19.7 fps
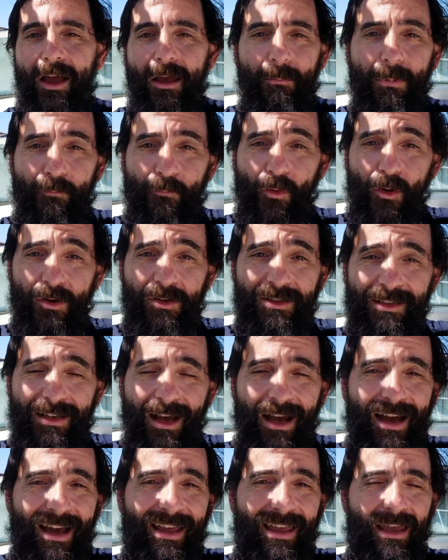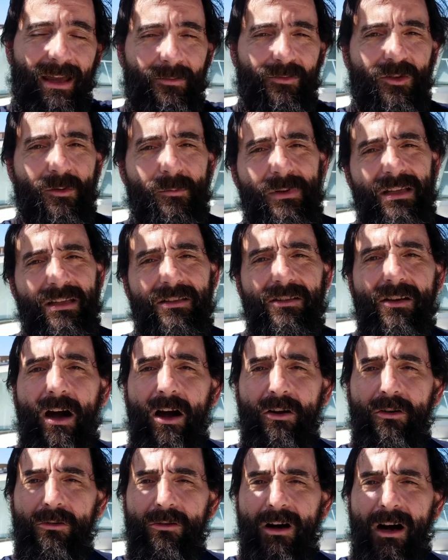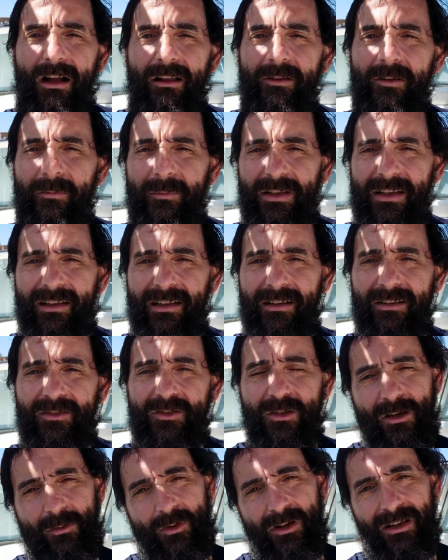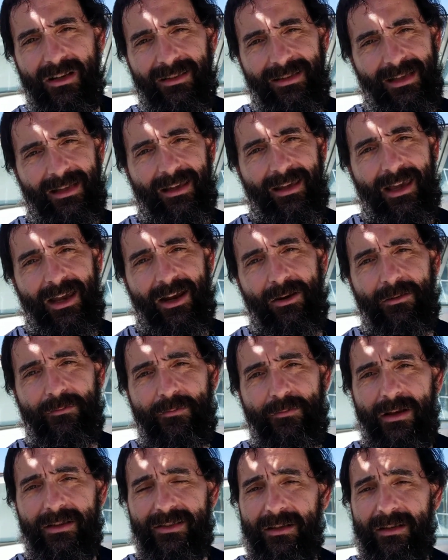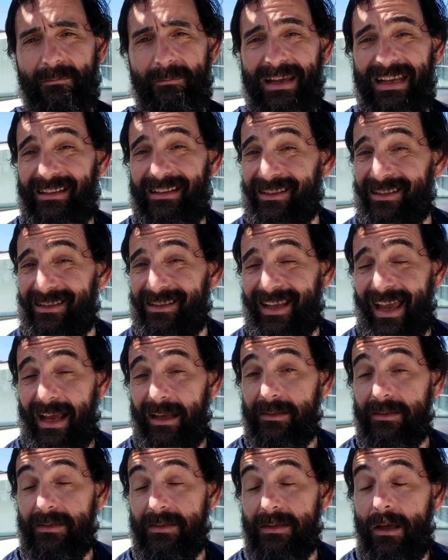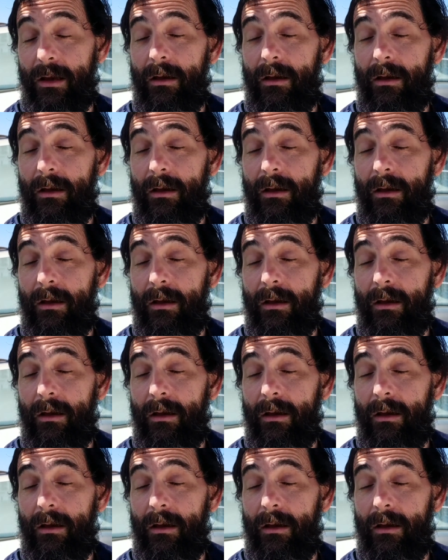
But first, I have to meet Uncle Colin because we're going to take care of some maintenance tasks